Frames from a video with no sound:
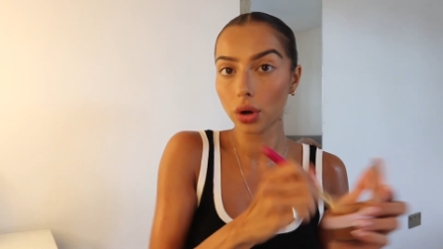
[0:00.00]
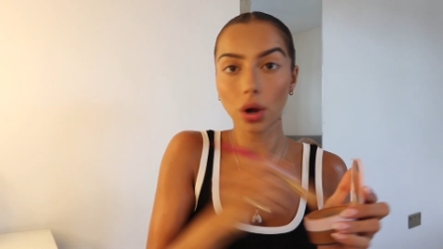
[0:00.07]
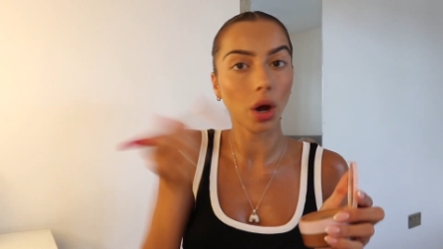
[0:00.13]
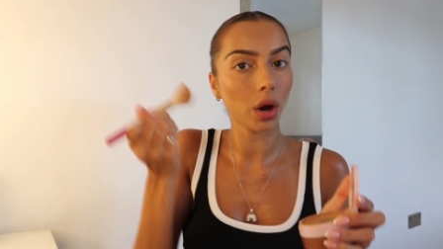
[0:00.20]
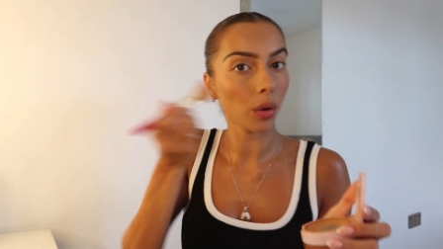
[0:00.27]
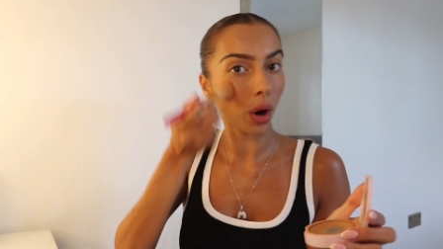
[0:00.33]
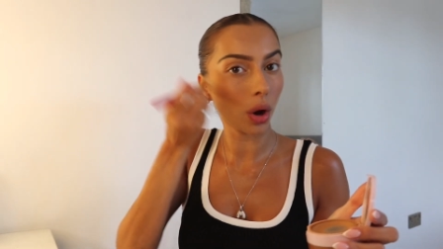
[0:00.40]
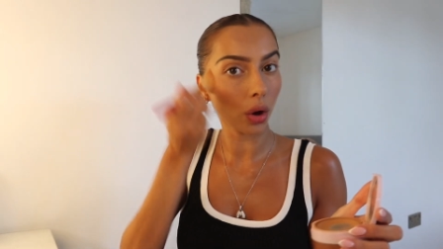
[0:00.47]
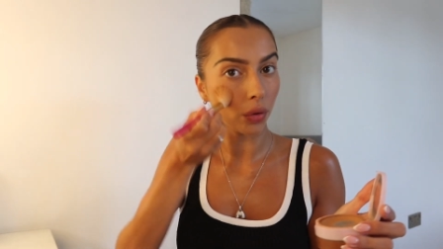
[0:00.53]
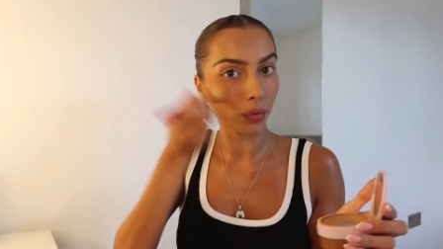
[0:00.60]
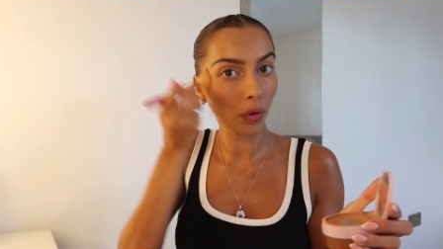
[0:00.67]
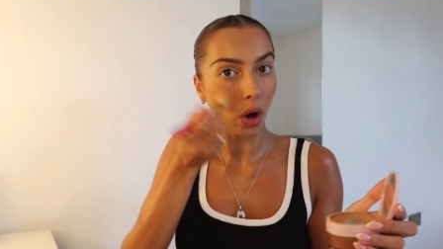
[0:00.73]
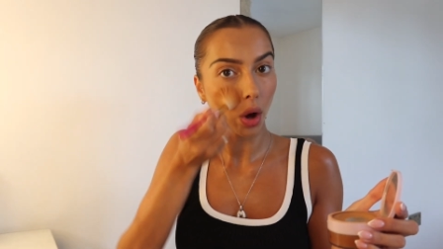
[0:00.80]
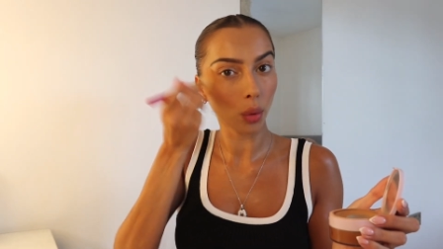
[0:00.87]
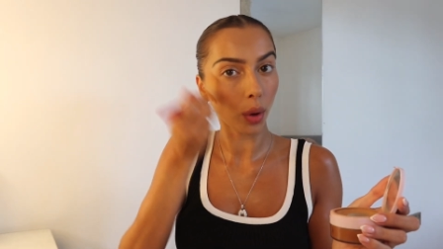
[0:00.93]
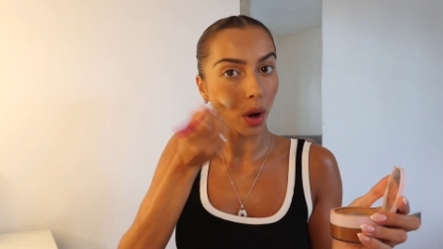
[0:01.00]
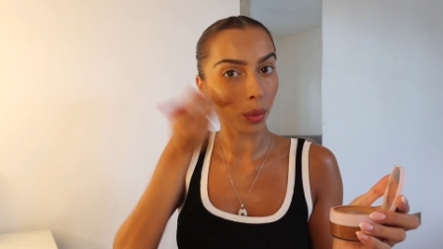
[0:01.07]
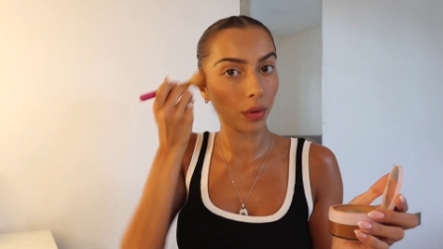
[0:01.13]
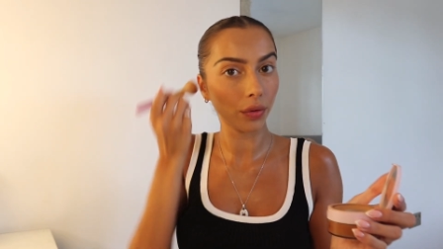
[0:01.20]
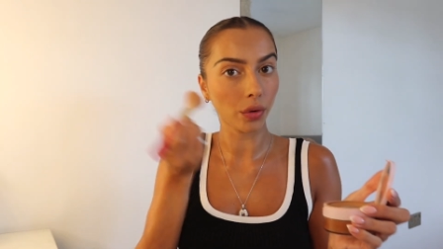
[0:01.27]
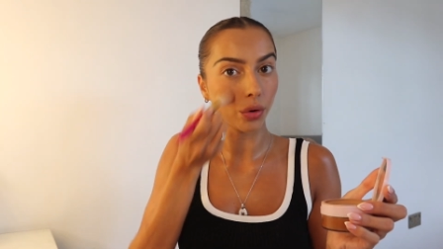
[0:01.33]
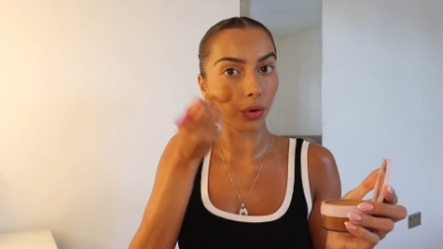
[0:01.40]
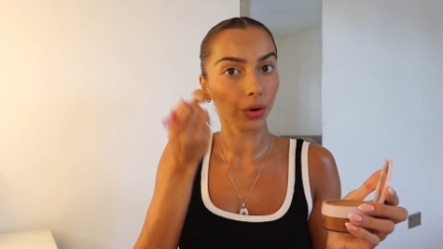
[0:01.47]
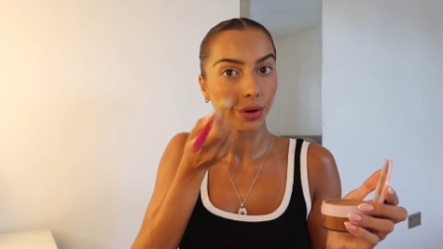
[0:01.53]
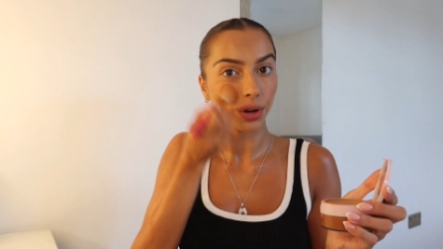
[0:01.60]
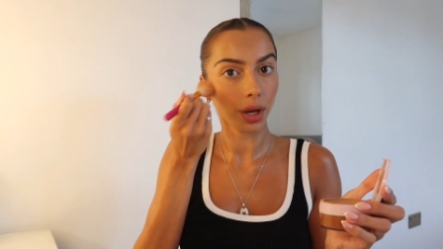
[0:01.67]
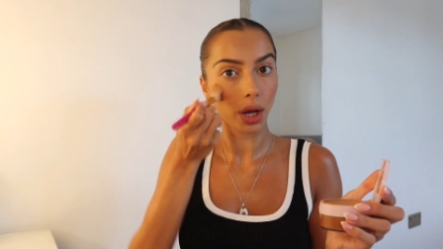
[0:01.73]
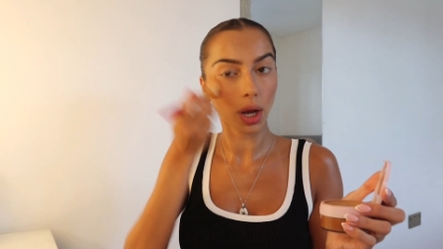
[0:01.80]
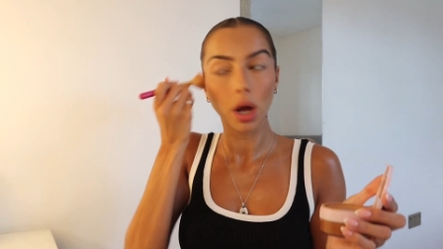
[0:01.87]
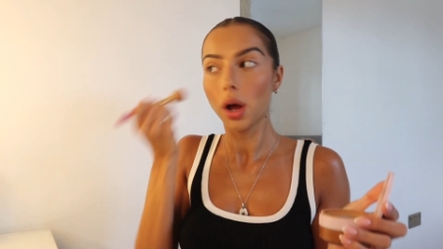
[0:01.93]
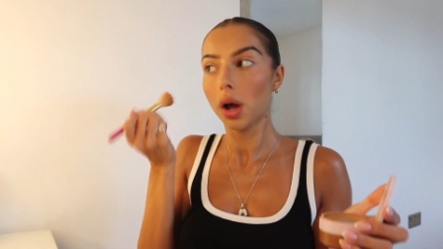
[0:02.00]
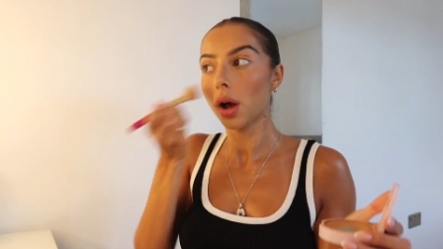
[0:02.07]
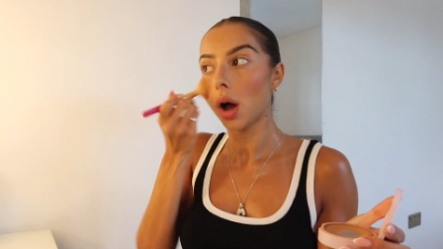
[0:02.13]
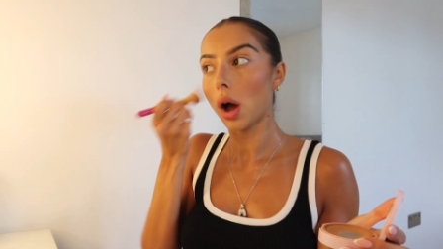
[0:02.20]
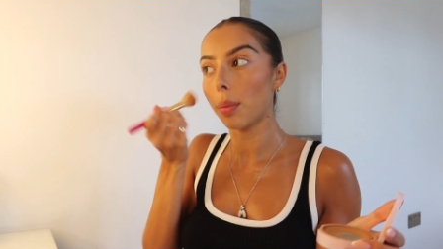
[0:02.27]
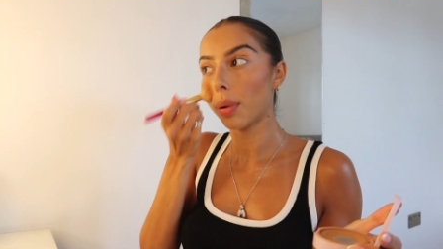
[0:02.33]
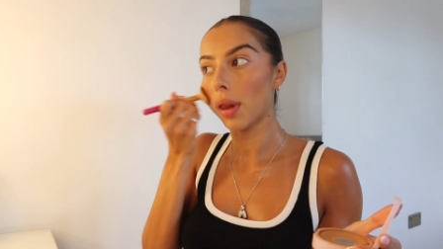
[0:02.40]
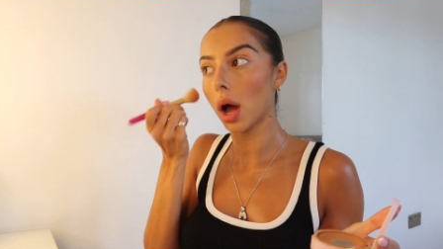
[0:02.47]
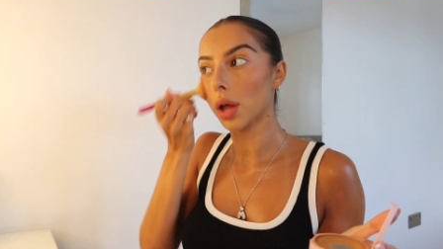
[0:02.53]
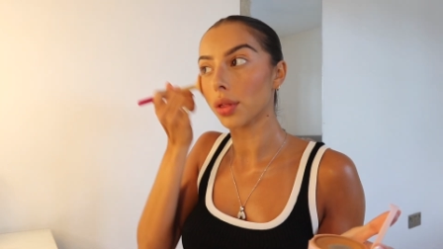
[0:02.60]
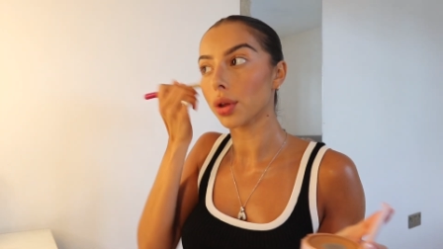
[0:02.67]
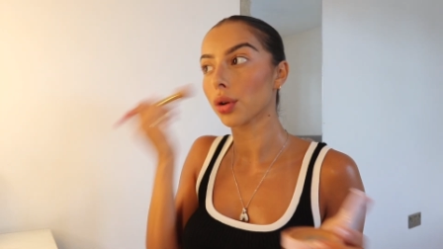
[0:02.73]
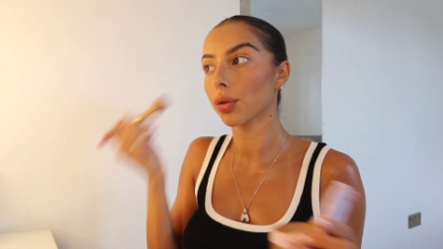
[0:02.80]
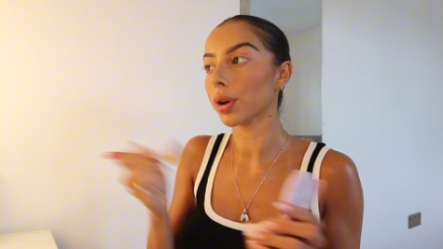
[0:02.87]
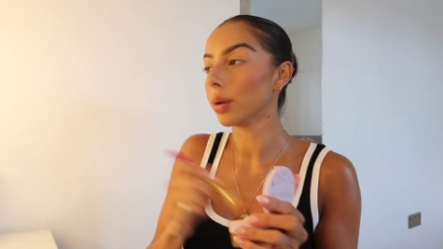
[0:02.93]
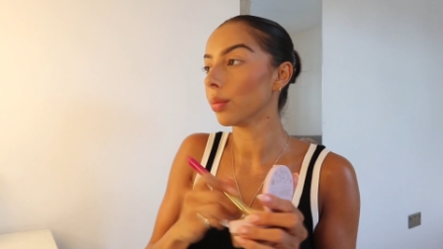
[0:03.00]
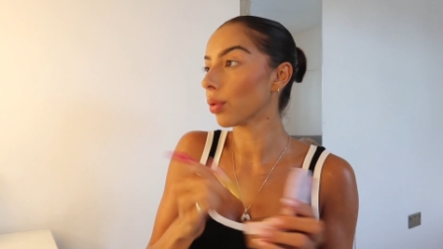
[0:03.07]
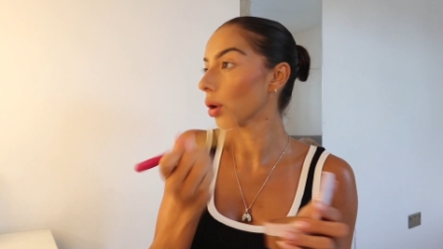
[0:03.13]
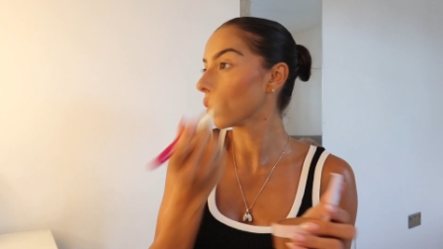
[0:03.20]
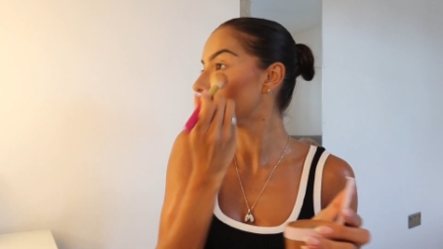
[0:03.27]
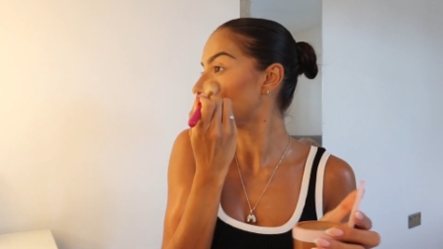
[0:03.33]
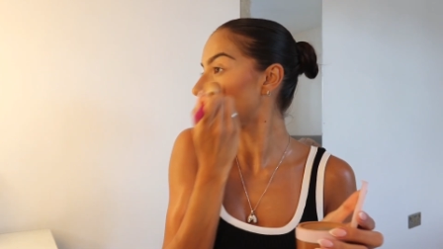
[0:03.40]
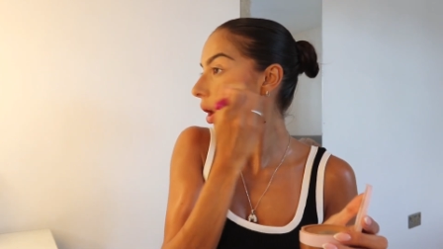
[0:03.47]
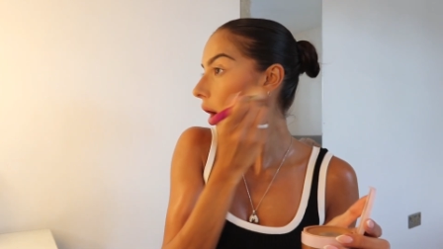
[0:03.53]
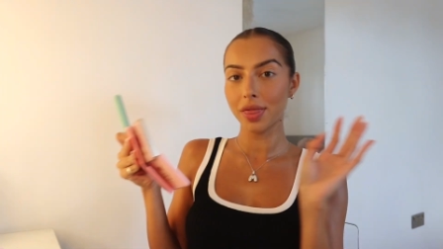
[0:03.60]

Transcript: go over where we've already applied the cream bronzer.